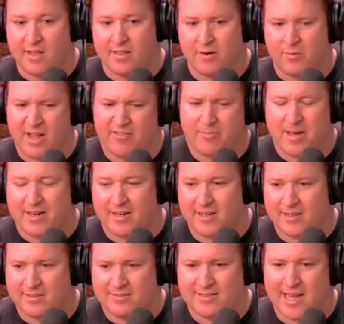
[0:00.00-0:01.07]
Then we have about
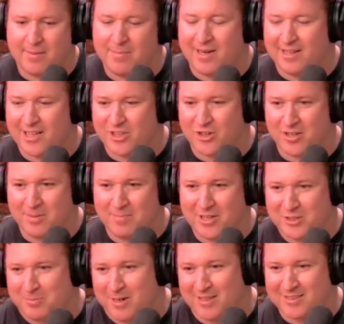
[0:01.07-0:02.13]
a 10-minute lecture on the
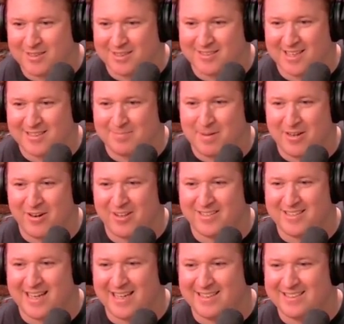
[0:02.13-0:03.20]
bench press because that's about all it
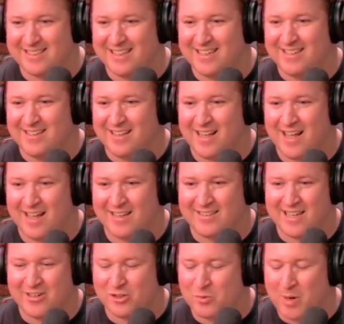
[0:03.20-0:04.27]
takes.
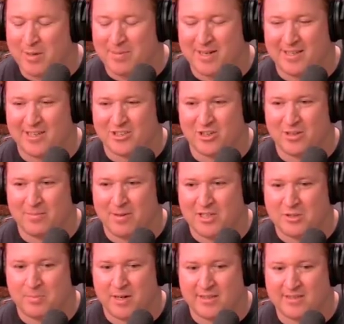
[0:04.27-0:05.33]
10 or 20-minute lecture on the
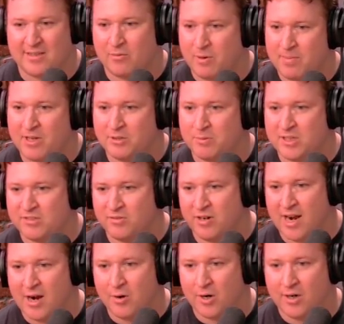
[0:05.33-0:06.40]
bench press, and then we bench press for
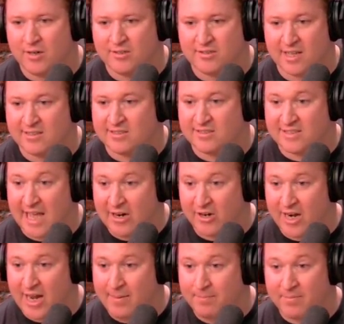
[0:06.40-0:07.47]
an hour. So that's
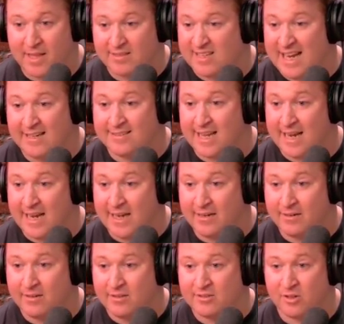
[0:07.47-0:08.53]
Saturday. That's 8 to 8.
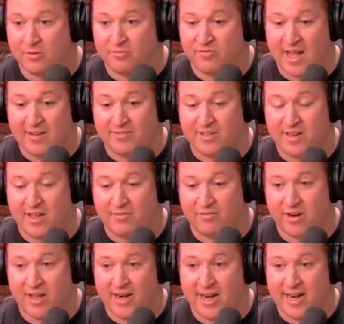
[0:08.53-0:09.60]
So 5 to 9
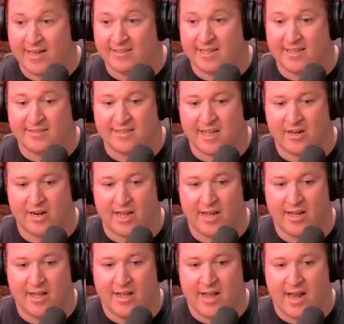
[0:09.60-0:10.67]
Friday, 8 to 8 Saturday.
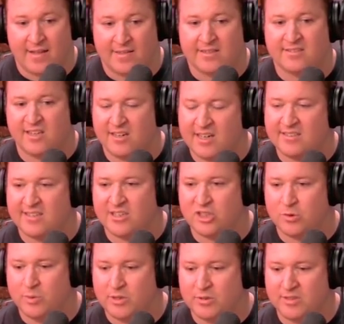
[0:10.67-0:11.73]
And then Sunday,
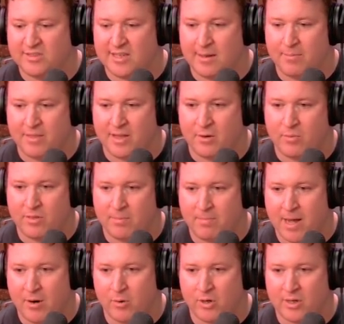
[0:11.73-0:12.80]
essentially, we do the same thing with the
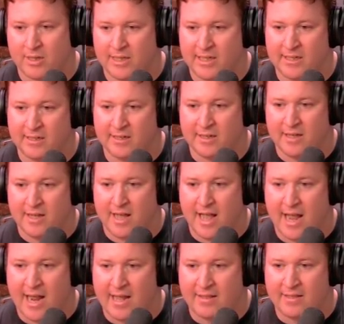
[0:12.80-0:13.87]
power clean
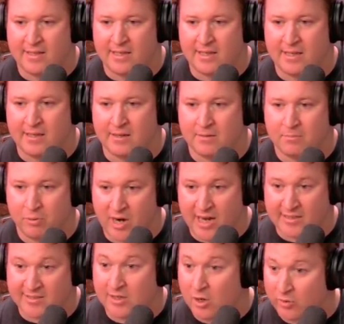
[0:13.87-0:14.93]
and the
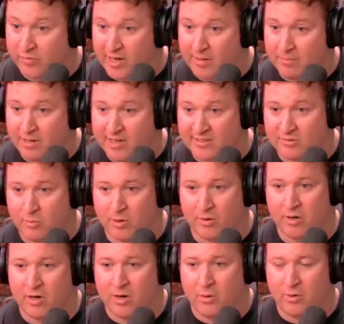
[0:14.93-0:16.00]
press, the overhead press,
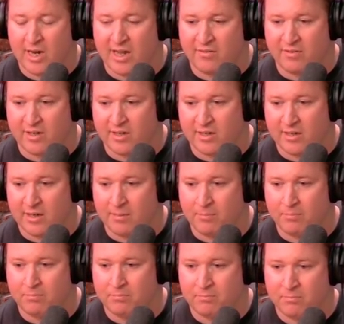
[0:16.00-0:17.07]
where we have a
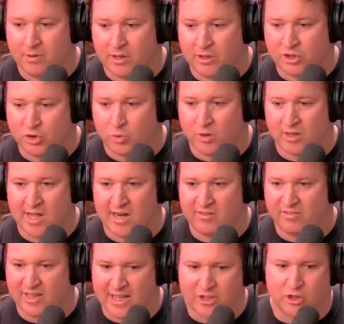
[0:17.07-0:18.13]
short kind
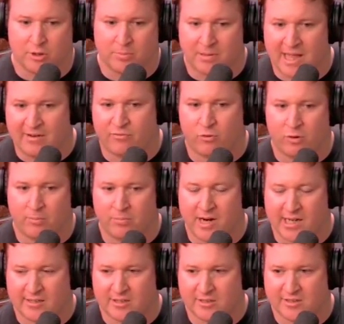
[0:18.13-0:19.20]
of lecture platform
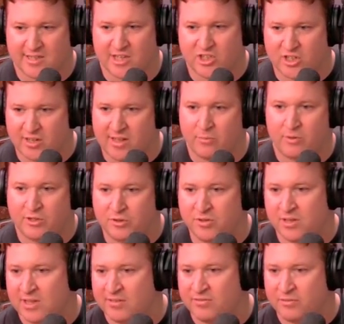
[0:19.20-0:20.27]
practical session, and then we do
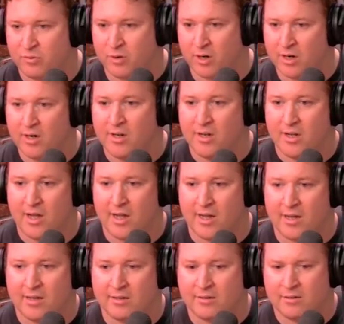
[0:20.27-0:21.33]
the lift for
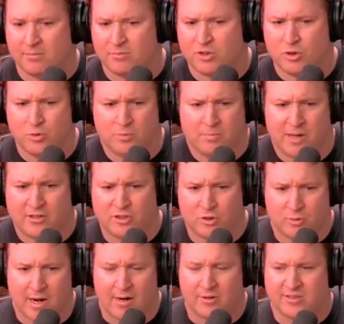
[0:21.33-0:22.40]
about
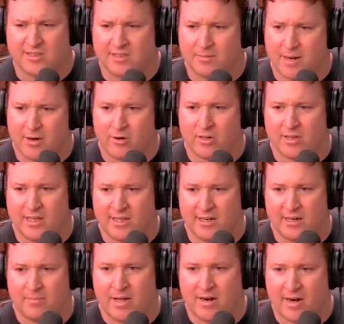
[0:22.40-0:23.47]
2 hours in the power clean
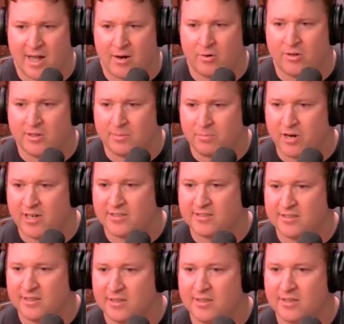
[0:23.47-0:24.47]
and about an hour in the press.